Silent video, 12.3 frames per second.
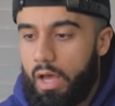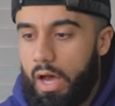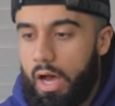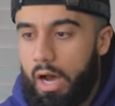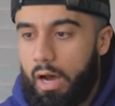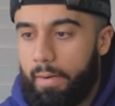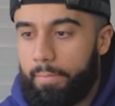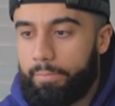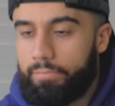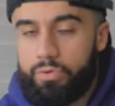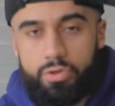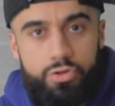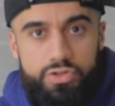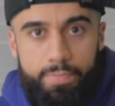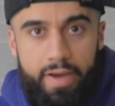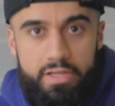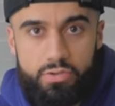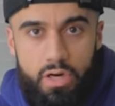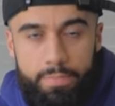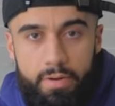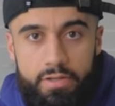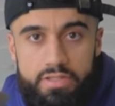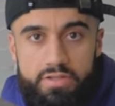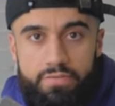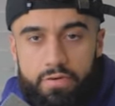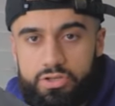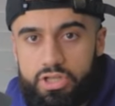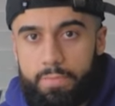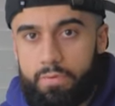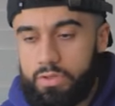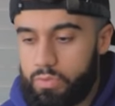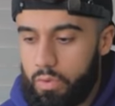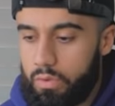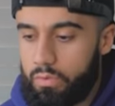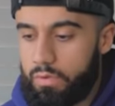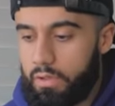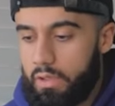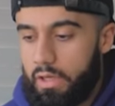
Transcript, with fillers: Um, you can use a paint scraper, this is a very sharp one as well.